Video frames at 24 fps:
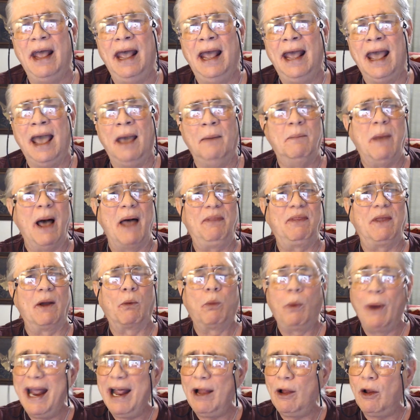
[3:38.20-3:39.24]
but the
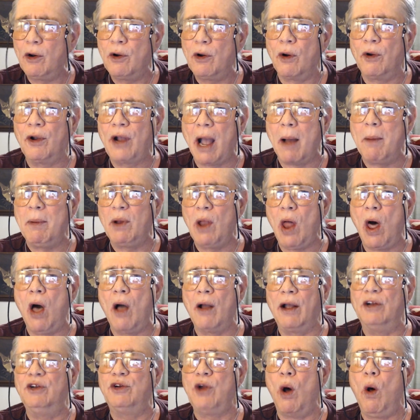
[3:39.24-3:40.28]
realtor come along
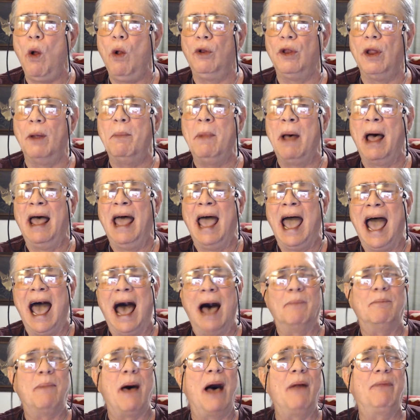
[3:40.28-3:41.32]
and told them
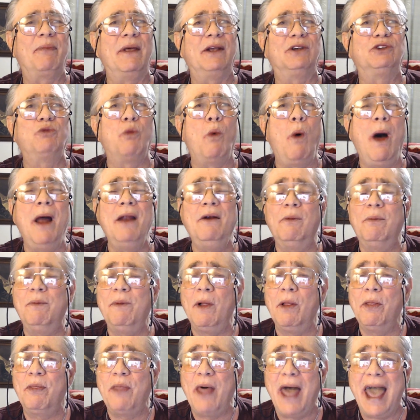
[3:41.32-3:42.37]
about this wonderful
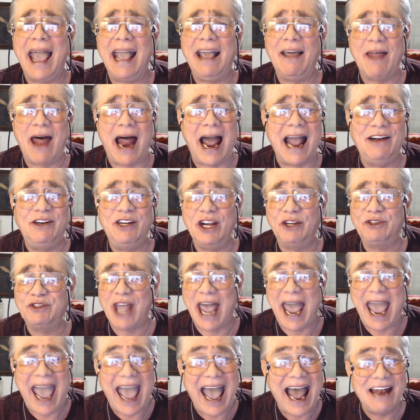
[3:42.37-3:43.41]
thing that I just
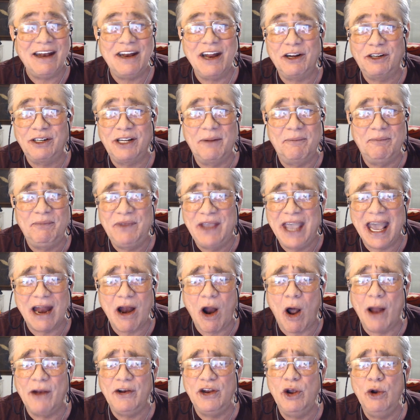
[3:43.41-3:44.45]
had to get
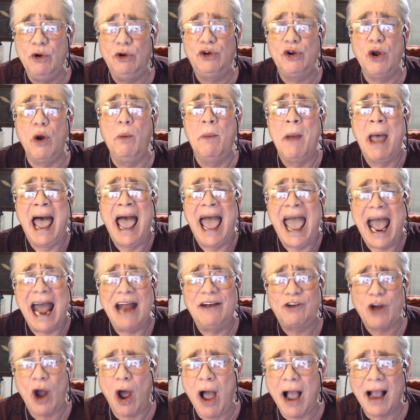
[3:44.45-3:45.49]
on YouTube and
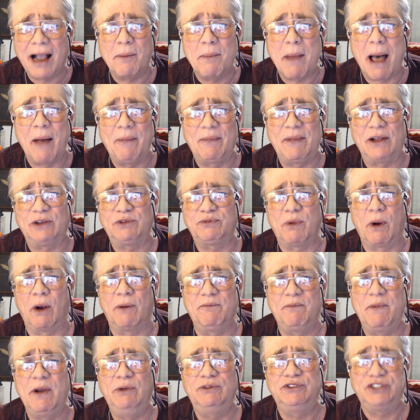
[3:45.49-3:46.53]
talk about this for a
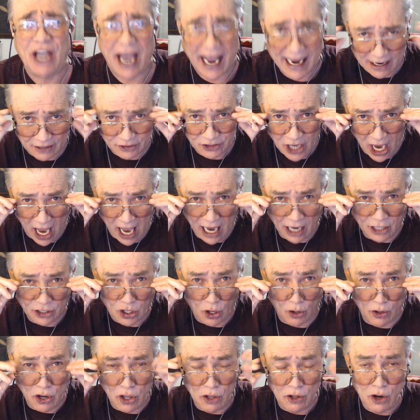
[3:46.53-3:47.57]
few seconds so
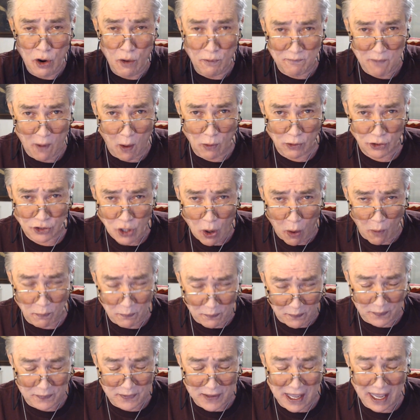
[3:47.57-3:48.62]
you folks don't
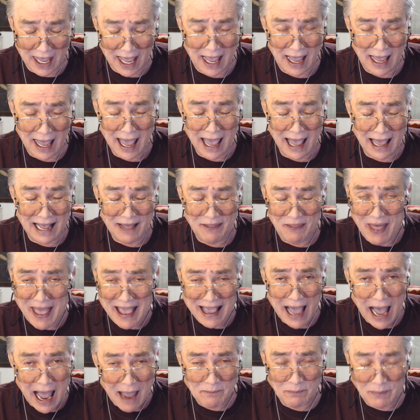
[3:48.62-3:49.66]
think
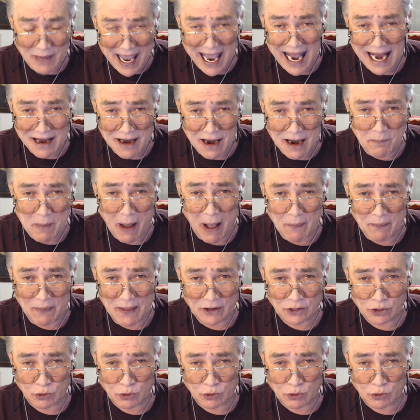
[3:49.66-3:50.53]
I'm kidding about this